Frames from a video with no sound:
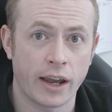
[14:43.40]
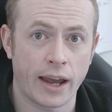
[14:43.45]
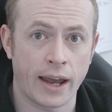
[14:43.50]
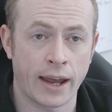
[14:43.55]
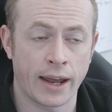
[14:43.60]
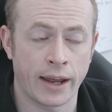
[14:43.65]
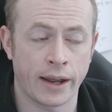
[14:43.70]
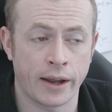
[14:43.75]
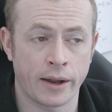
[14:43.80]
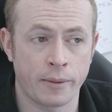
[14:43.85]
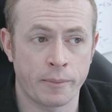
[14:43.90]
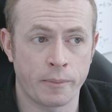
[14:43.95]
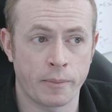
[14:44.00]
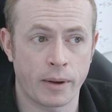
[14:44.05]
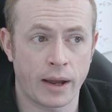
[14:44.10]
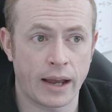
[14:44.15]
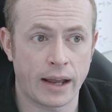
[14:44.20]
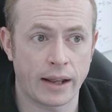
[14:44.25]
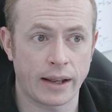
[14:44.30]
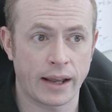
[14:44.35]
um,
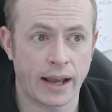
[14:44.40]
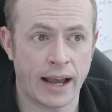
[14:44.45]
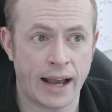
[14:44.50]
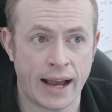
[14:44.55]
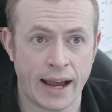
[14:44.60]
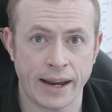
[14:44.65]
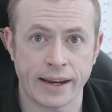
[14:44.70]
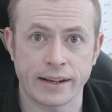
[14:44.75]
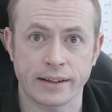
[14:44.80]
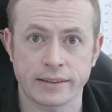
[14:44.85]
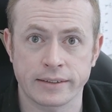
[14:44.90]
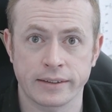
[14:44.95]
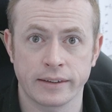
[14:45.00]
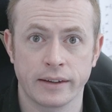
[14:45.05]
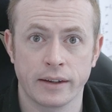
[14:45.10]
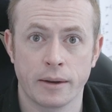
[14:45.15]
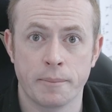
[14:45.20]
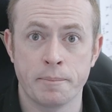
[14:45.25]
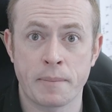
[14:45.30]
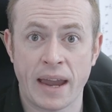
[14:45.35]
height
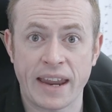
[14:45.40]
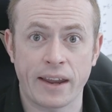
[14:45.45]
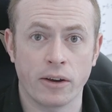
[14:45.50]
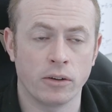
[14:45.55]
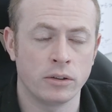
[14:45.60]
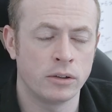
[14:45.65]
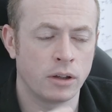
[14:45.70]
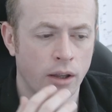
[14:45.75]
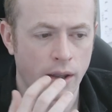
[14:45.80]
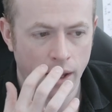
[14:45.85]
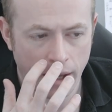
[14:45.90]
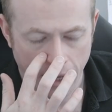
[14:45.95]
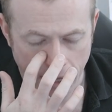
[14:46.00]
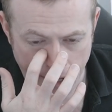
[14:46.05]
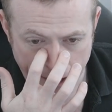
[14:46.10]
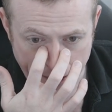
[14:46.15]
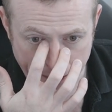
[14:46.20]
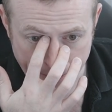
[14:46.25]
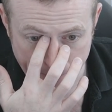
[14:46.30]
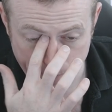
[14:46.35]
male.
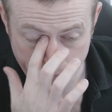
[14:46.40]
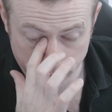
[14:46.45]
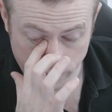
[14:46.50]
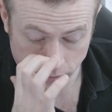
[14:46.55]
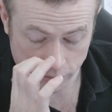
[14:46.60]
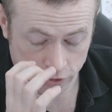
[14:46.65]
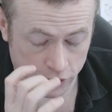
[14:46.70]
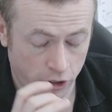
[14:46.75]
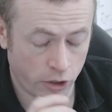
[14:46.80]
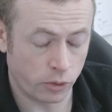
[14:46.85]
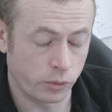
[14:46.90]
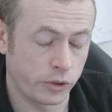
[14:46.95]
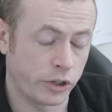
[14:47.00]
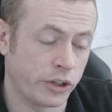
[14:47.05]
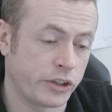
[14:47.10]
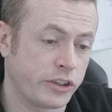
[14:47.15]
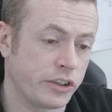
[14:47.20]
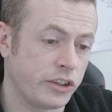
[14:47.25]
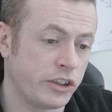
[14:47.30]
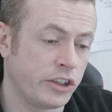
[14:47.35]
Um, so
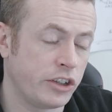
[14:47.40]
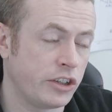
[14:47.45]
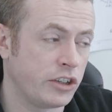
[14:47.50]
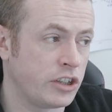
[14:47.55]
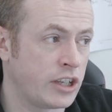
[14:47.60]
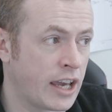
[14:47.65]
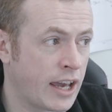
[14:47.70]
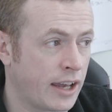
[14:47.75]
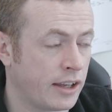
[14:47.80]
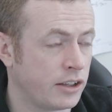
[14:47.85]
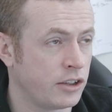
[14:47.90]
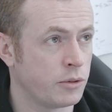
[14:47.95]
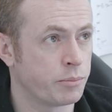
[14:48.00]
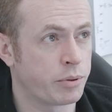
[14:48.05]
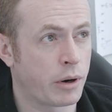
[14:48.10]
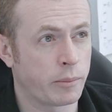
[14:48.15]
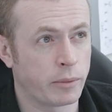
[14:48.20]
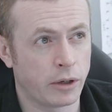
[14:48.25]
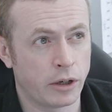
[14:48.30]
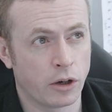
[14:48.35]
you'd, yeah, you're
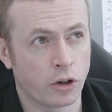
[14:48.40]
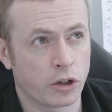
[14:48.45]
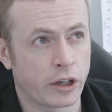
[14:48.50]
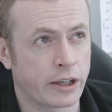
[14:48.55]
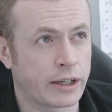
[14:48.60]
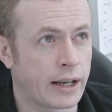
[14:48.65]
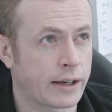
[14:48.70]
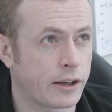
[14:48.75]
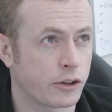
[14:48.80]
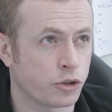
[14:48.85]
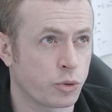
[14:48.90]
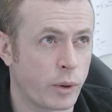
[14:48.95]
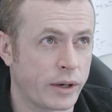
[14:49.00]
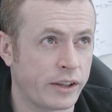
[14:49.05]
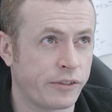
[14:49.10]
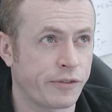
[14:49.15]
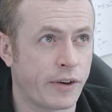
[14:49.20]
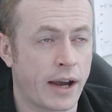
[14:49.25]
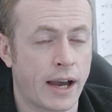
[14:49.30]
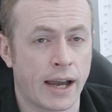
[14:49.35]
probably looking like a
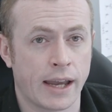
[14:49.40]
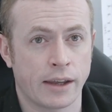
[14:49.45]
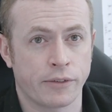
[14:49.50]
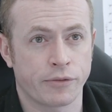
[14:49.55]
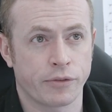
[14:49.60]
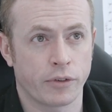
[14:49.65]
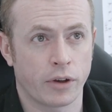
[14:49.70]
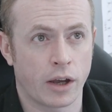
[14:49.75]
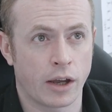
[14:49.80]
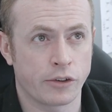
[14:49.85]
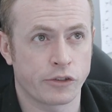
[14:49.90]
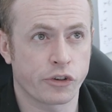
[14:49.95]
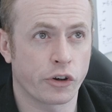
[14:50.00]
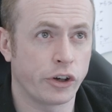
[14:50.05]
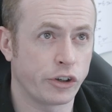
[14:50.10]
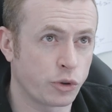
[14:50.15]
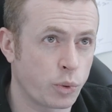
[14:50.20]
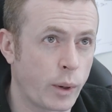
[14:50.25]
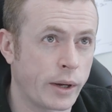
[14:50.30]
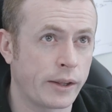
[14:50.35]
twenty-five, uh,
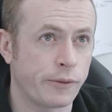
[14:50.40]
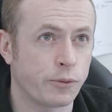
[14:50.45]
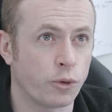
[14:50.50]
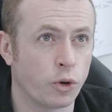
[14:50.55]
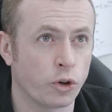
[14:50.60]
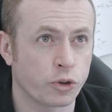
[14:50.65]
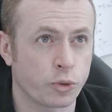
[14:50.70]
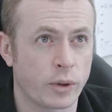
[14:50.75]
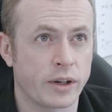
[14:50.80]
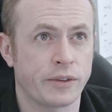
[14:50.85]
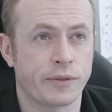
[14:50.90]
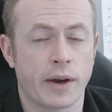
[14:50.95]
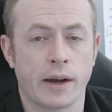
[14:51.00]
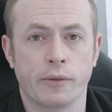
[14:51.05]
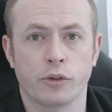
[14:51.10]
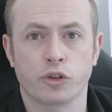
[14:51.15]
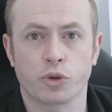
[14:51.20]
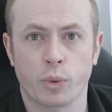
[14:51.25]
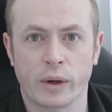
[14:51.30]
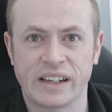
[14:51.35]
sorry, twenty-four, twenty-five
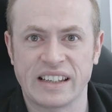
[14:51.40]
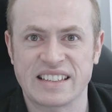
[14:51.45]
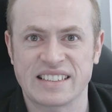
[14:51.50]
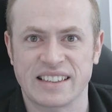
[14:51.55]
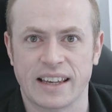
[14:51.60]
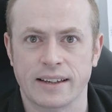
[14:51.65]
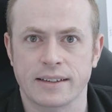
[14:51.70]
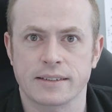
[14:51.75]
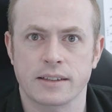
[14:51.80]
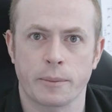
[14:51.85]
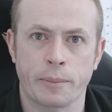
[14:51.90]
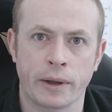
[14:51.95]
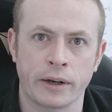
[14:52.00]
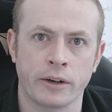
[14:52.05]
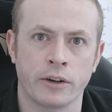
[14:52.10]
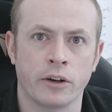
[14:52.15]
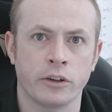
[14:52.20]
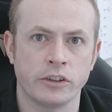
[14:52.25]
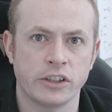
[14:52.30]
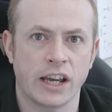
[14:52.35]
or twenty-six,
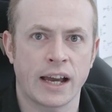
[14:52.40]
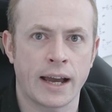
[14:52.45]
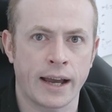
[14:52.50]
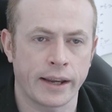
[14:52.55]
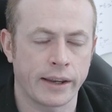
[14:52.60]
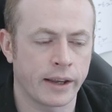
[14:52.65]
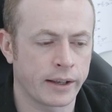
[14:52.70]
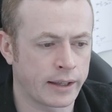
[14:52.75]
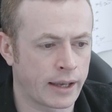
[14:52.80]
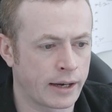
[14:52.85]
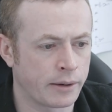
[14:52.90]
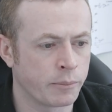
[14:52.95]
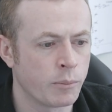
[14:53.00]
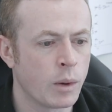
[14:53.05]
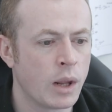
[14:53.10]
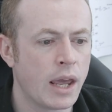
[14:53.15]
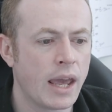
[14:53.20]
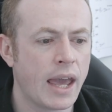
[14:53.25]
depending on your height again.